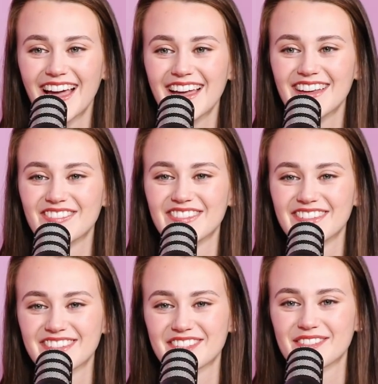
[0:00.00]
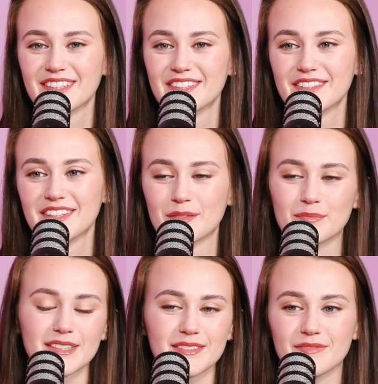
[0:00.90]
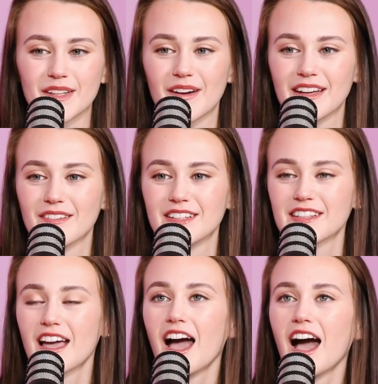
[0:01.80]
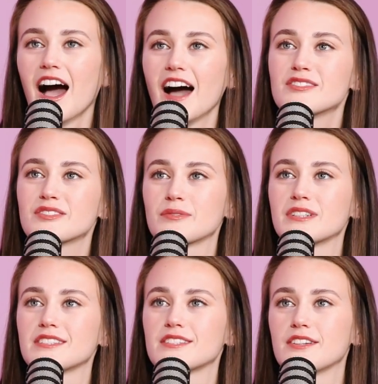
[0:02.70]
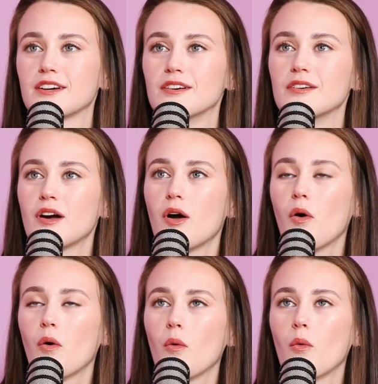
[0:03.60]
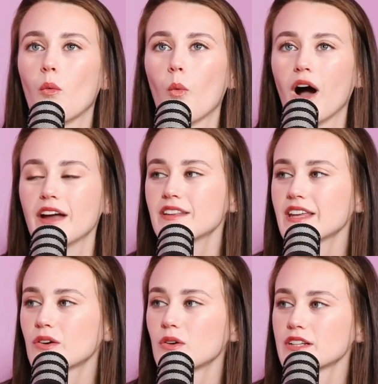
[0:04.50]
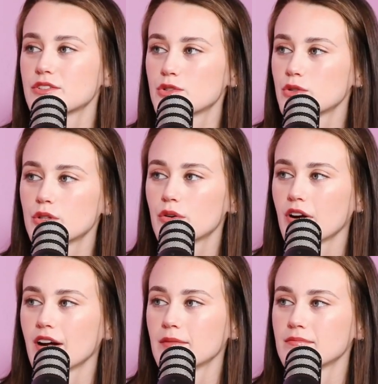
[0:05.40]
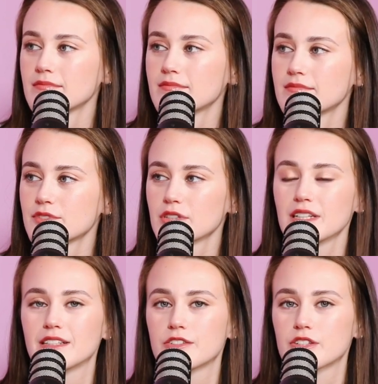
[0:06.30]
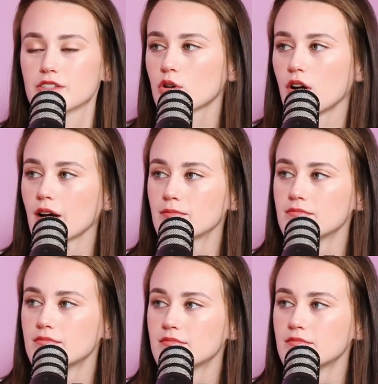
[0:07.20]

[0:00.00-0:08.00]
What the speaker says: if you also went through that. But anyways, I also wanted to know, why do they call it true crime? Surely it's just crime.